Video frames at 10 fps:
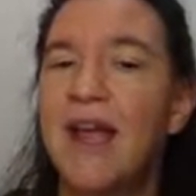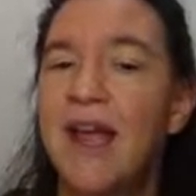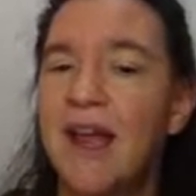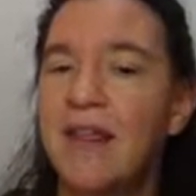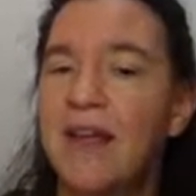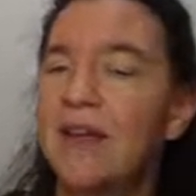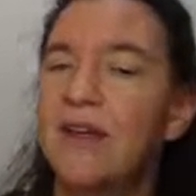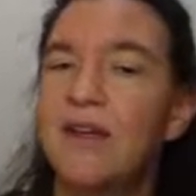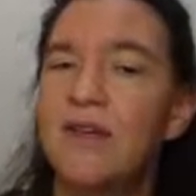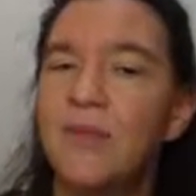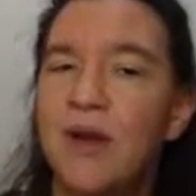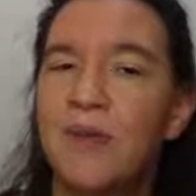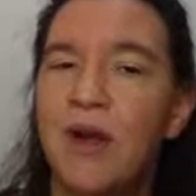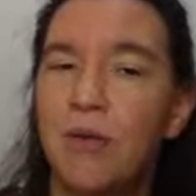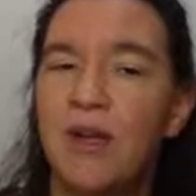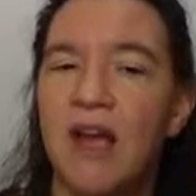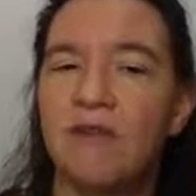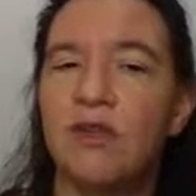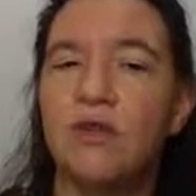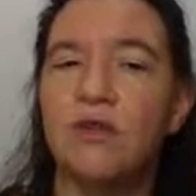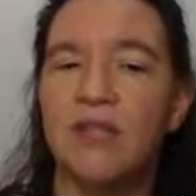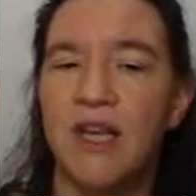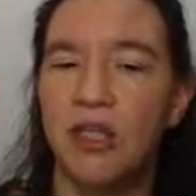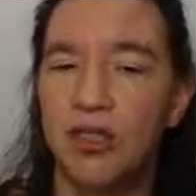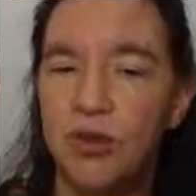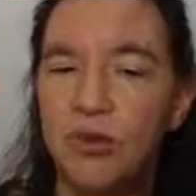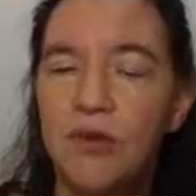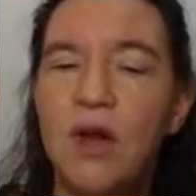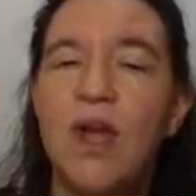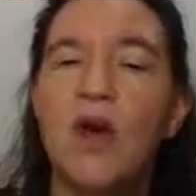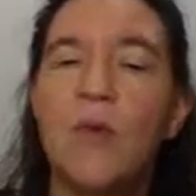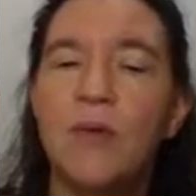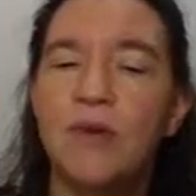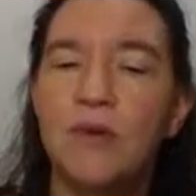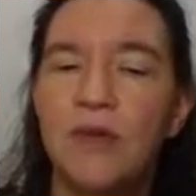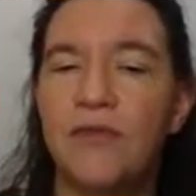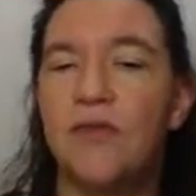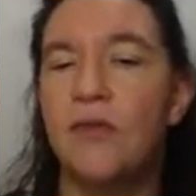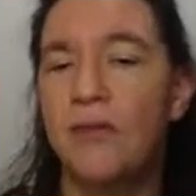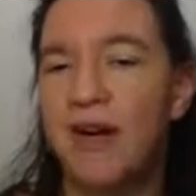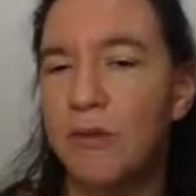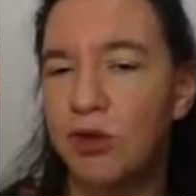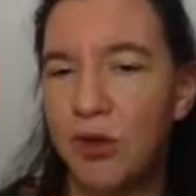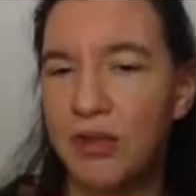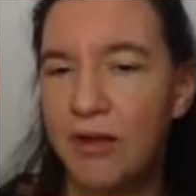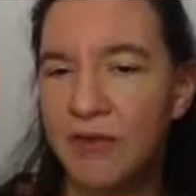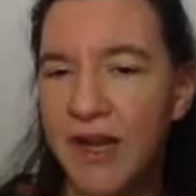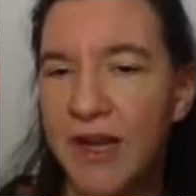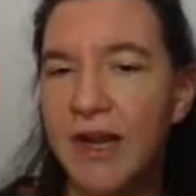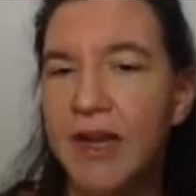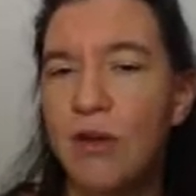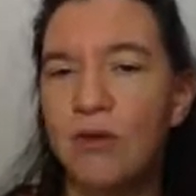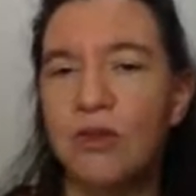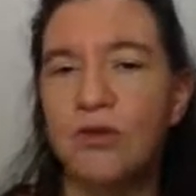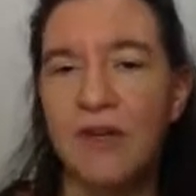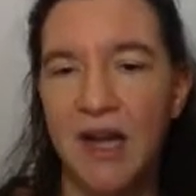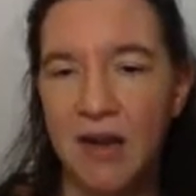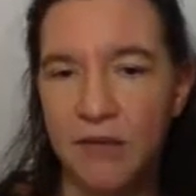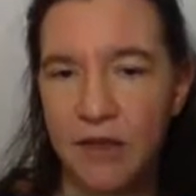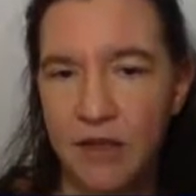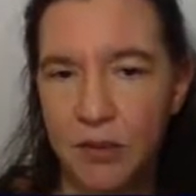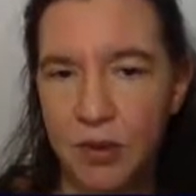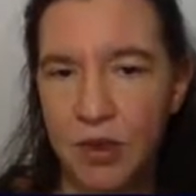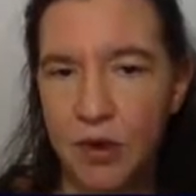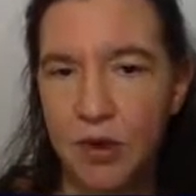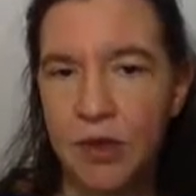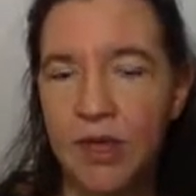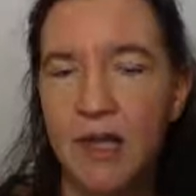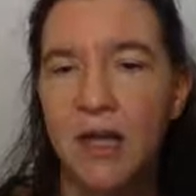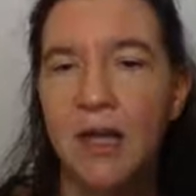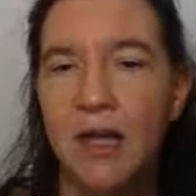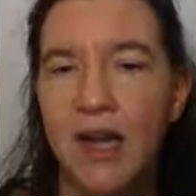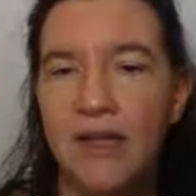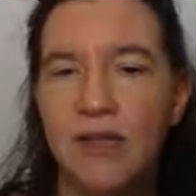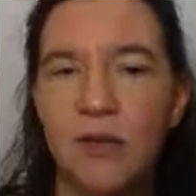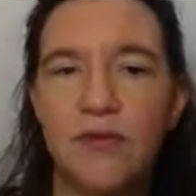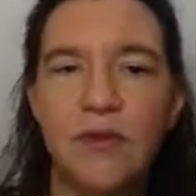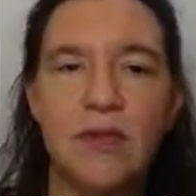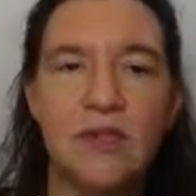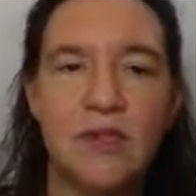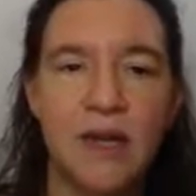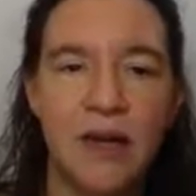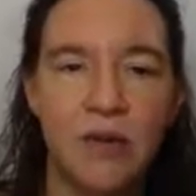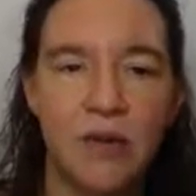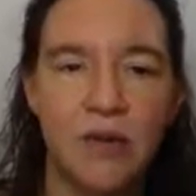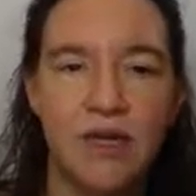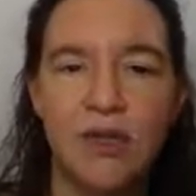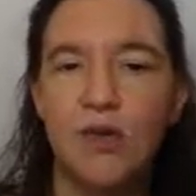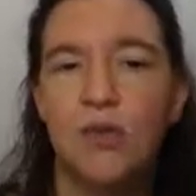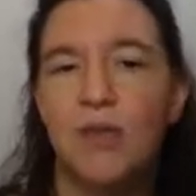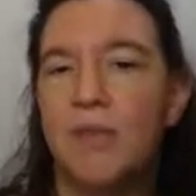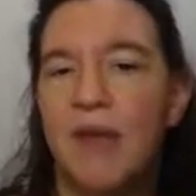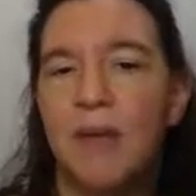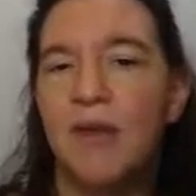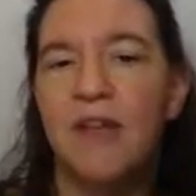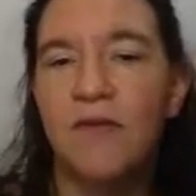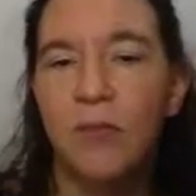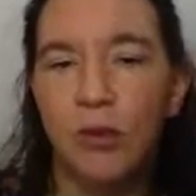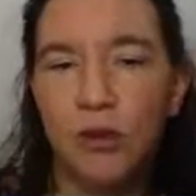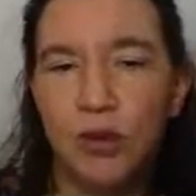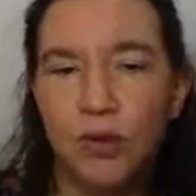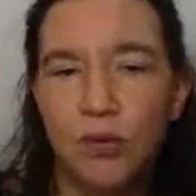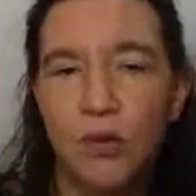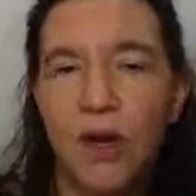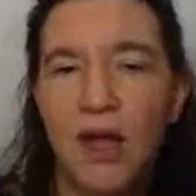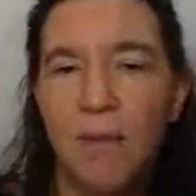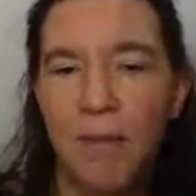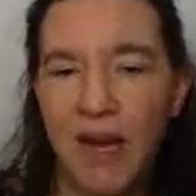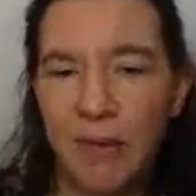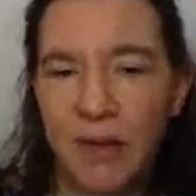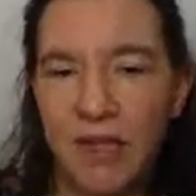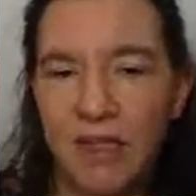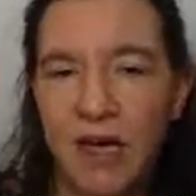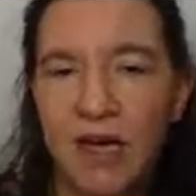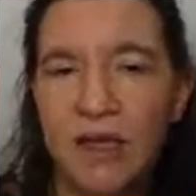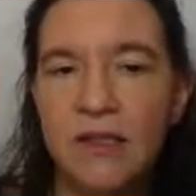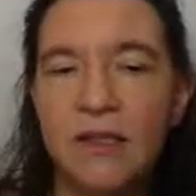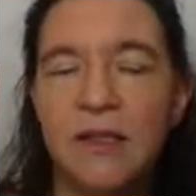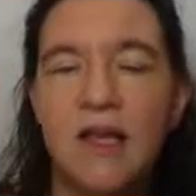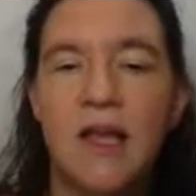And then, well, we only have to do stage two, where we're doing a few random choices of k in order to recover the discrete log. And so if you're in the scenario that you maybe even want to do many, many targets,